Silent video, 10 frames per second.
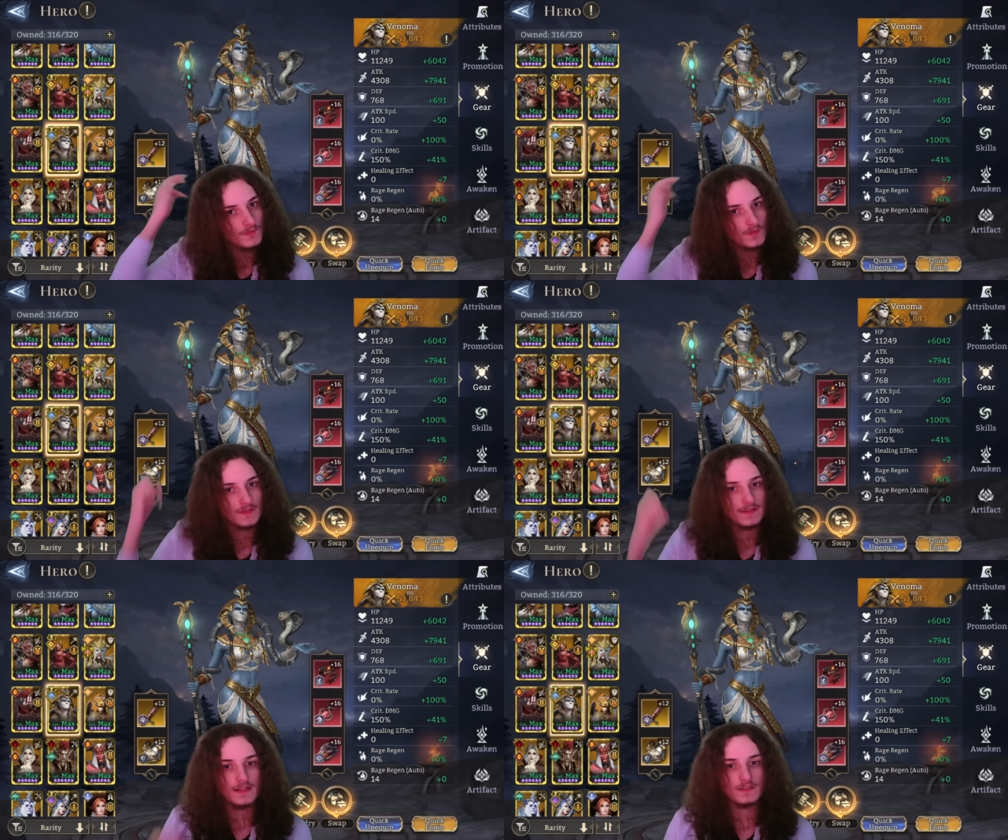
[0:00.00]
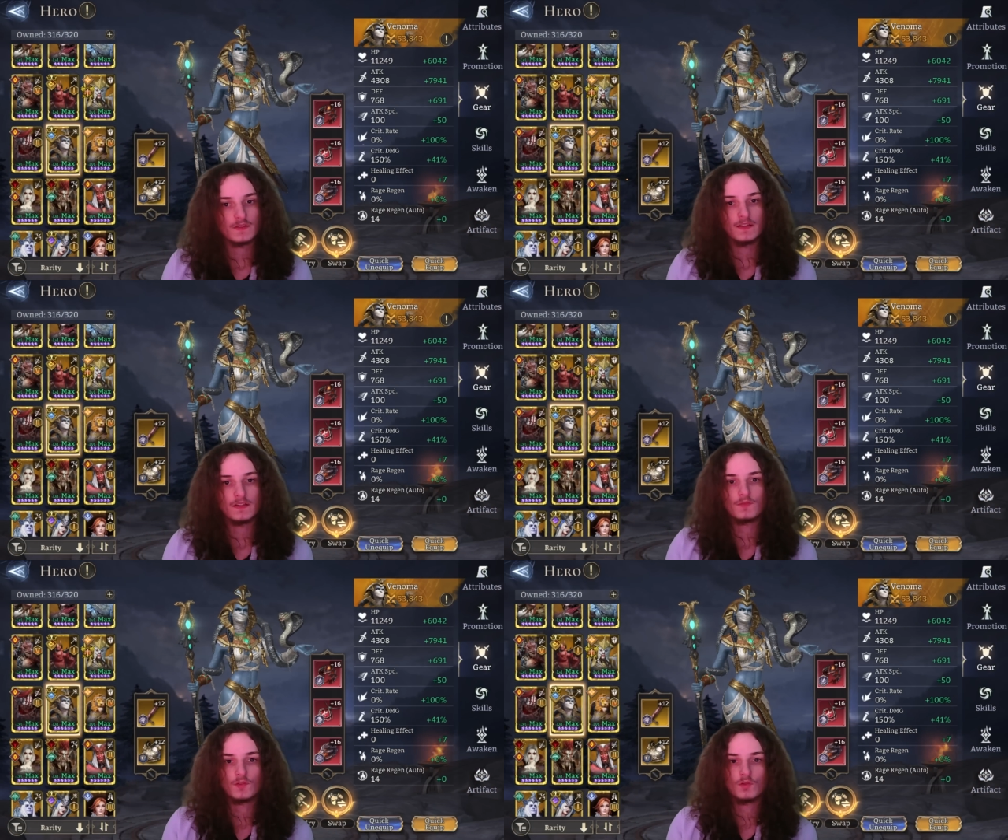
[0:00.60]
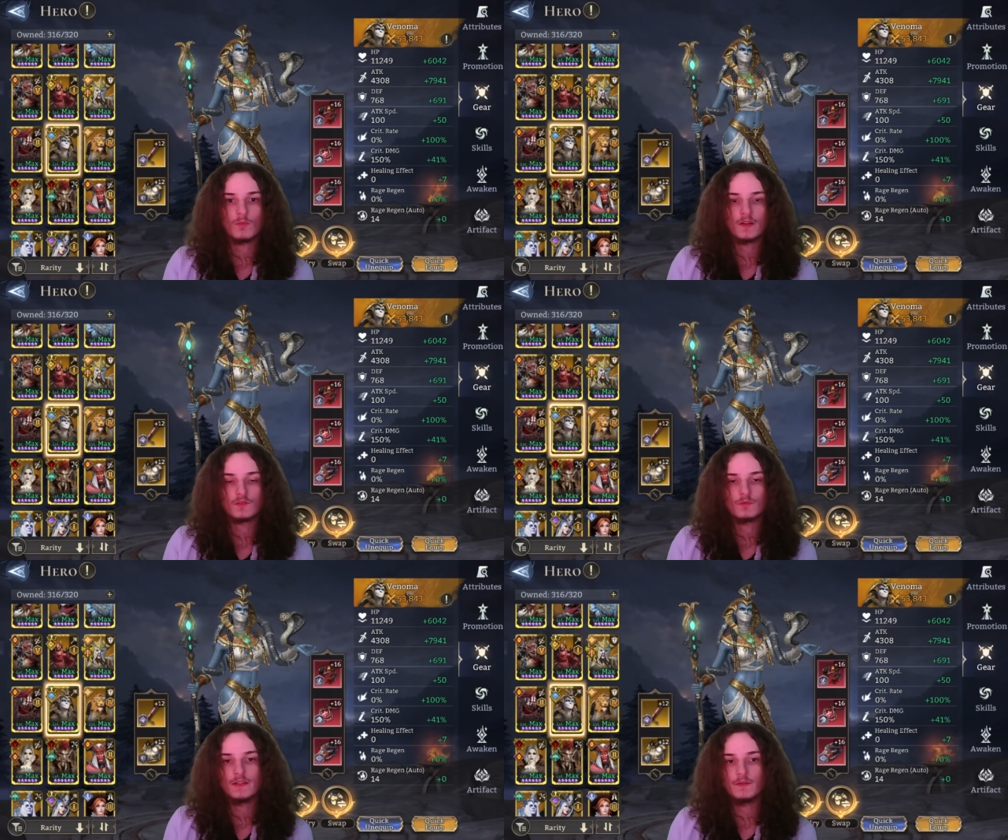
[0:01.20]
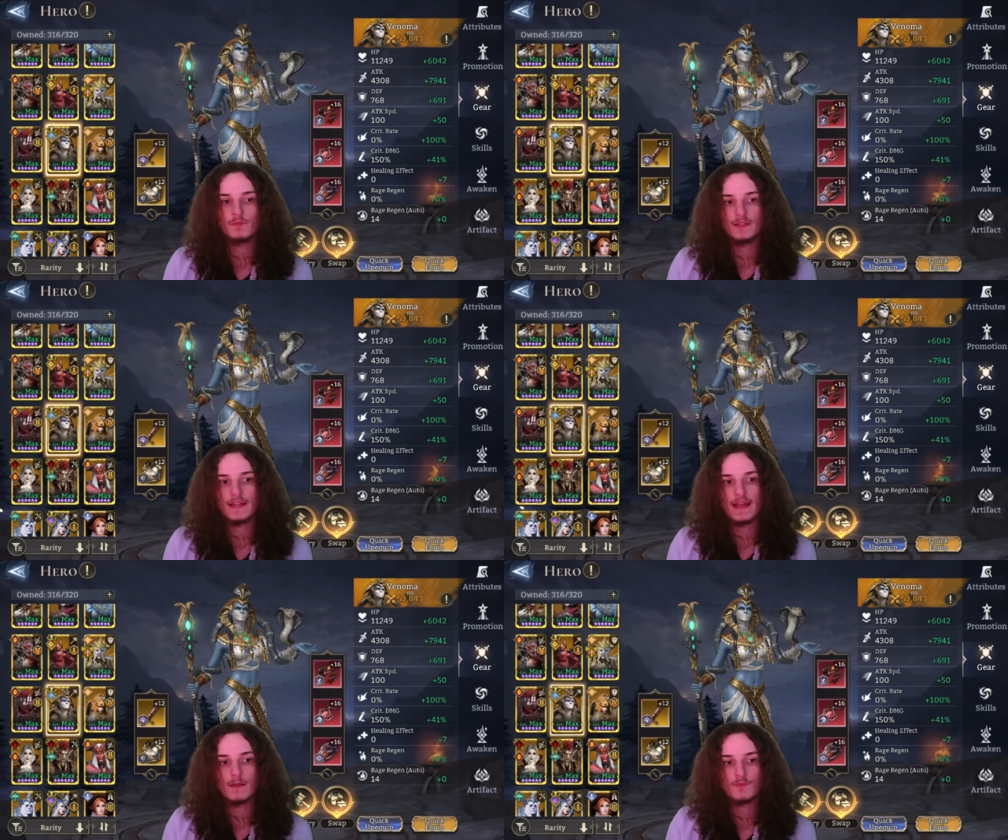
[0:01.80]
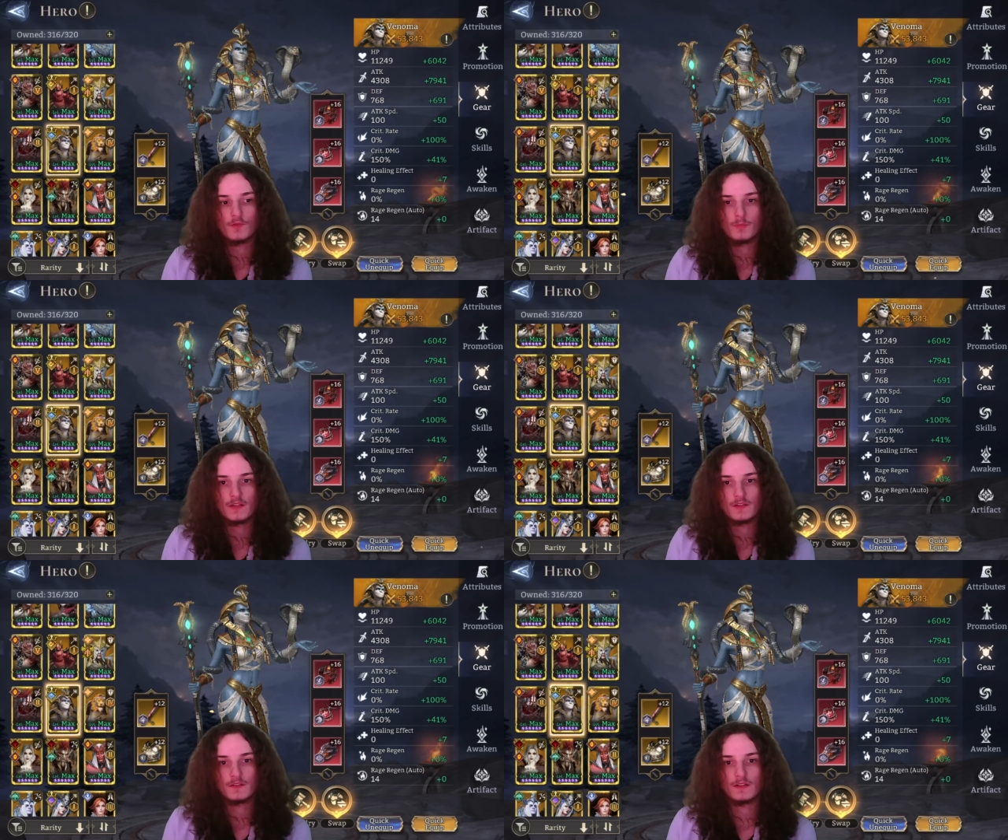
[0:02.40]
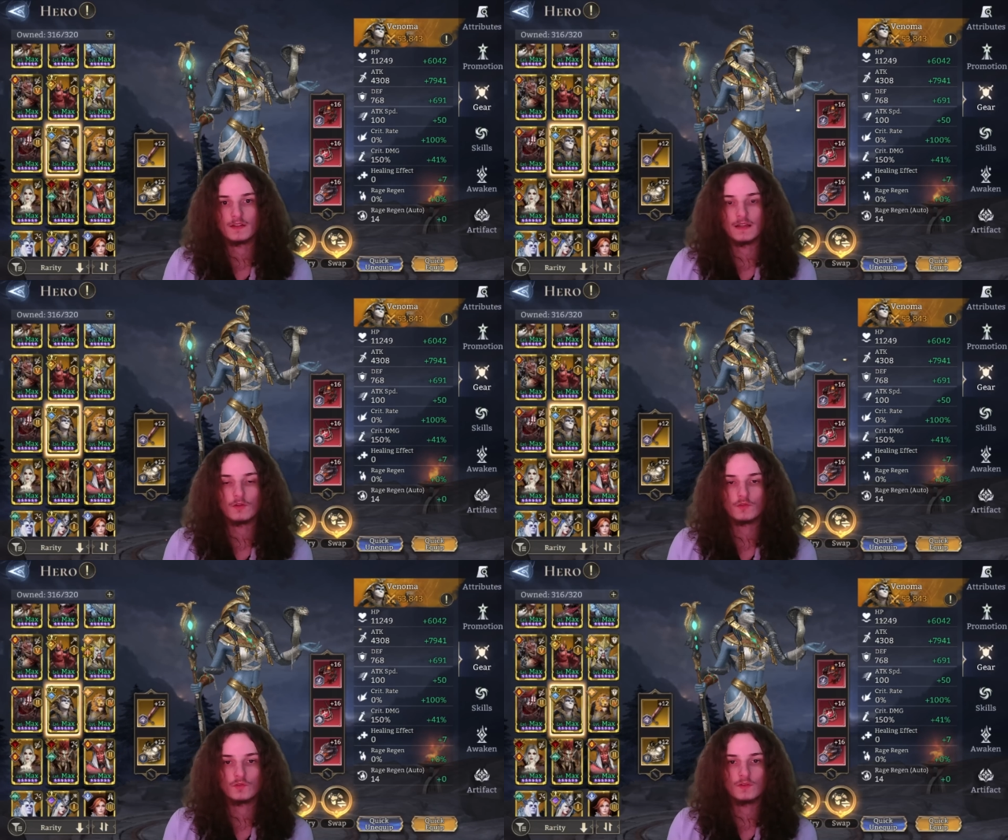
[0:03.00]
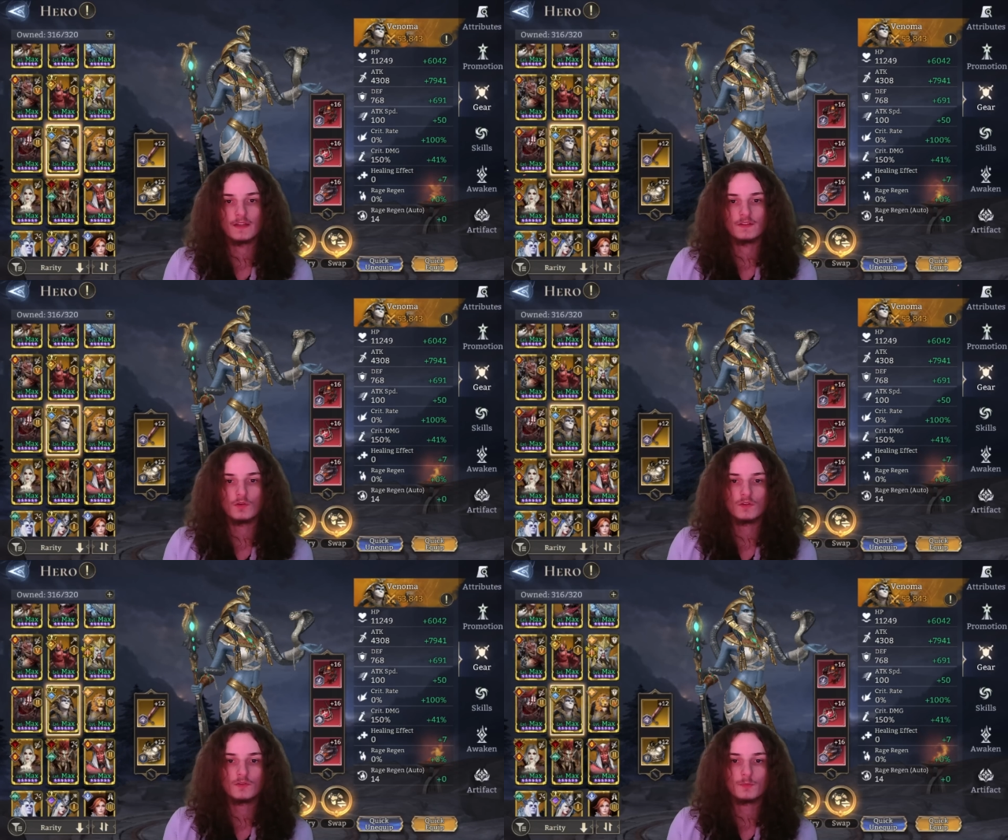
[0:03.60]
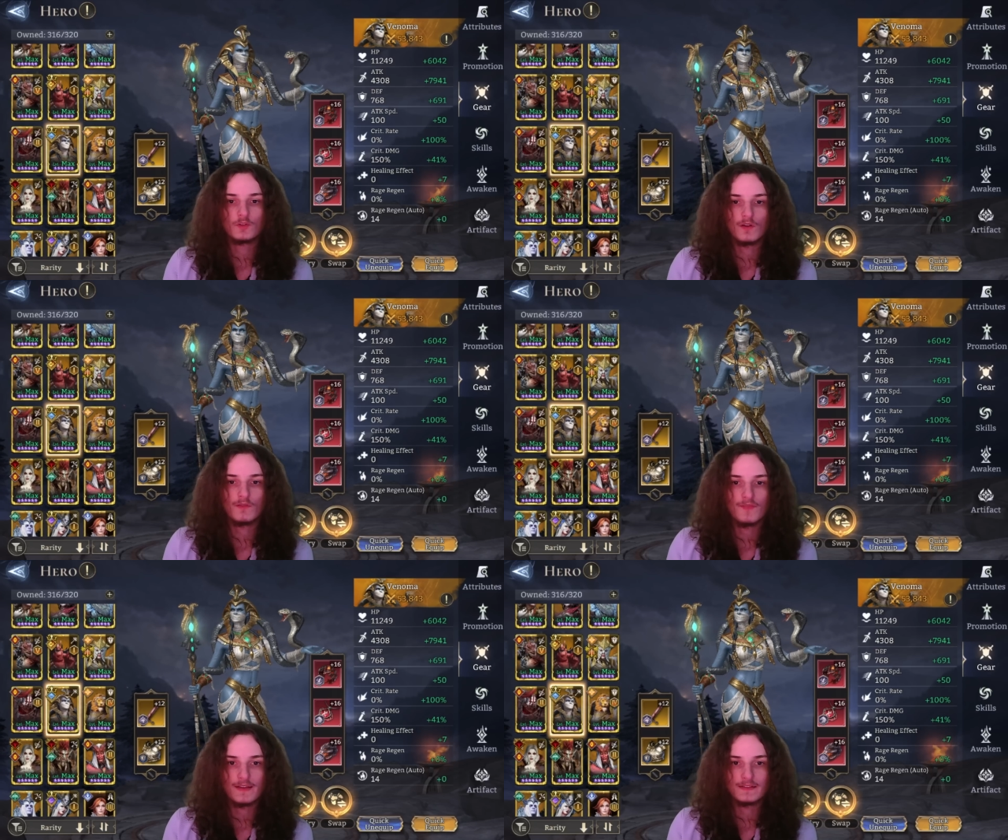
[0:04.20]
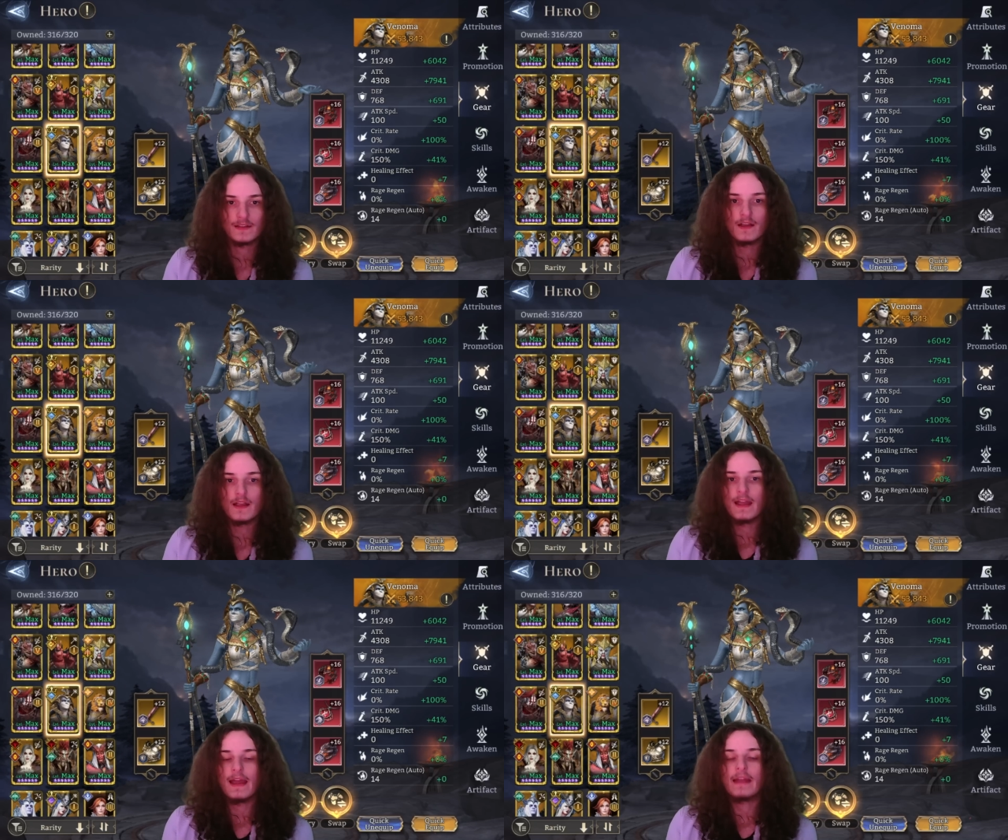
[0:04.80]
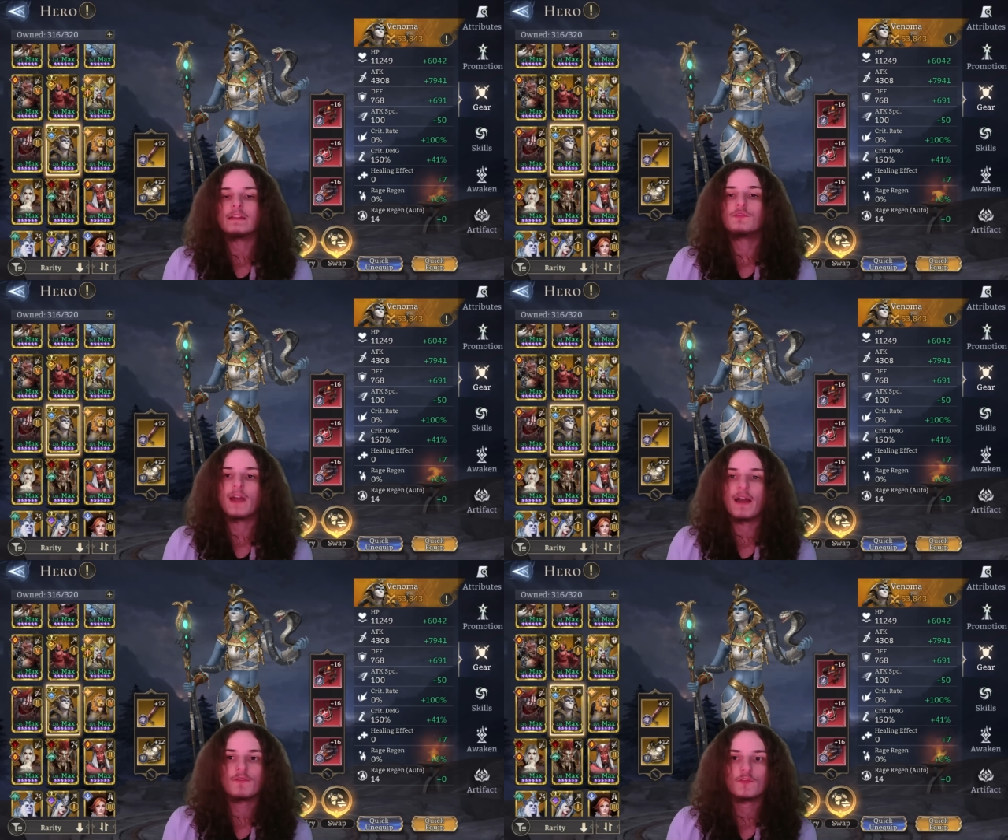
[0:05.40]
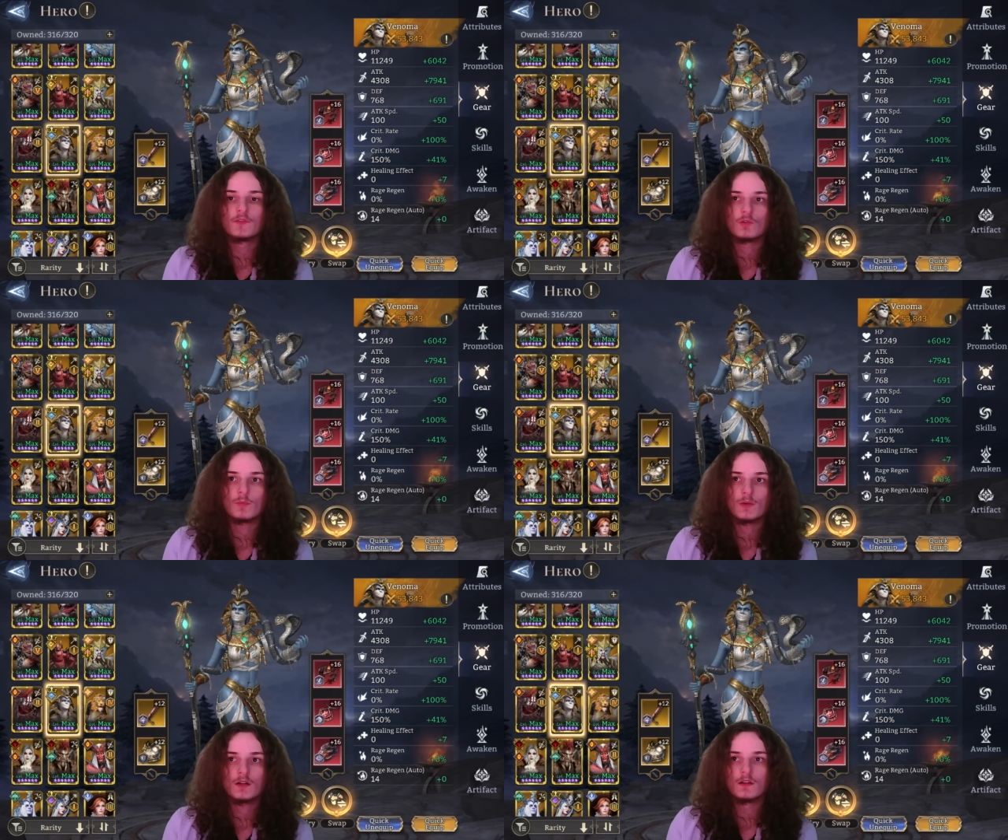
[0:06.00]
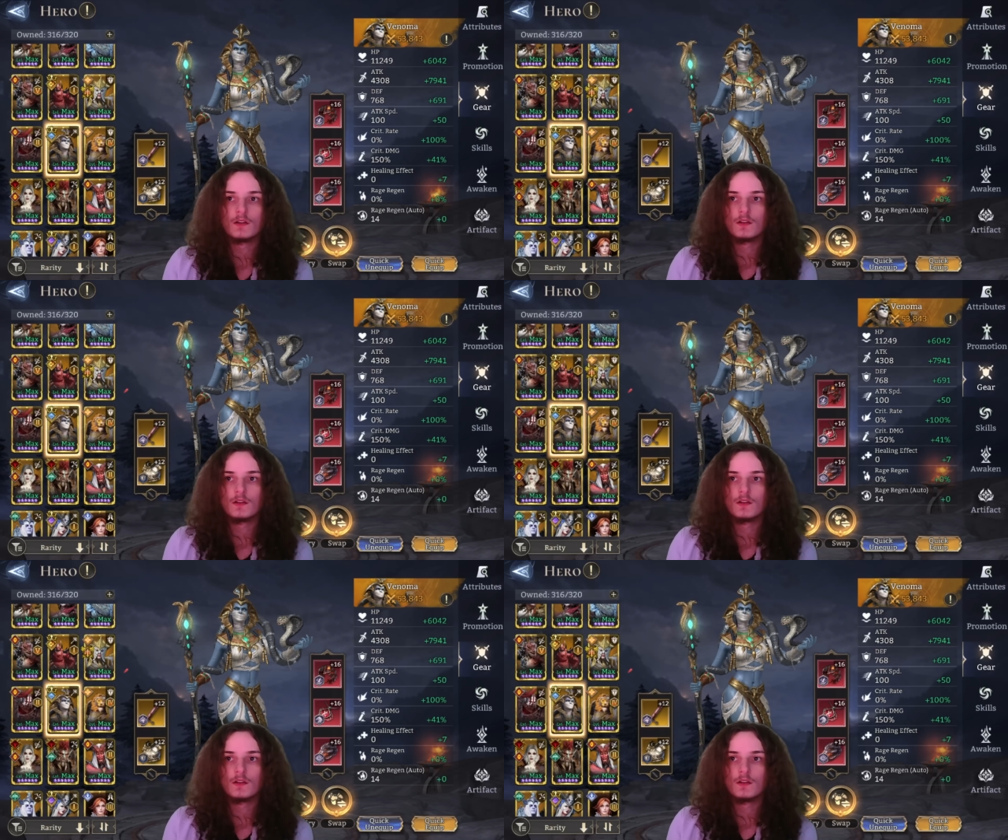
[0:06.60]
for stage 6, Venoma is really helpful because it allows you to get your ultimates off faster. And if you have a Venoma,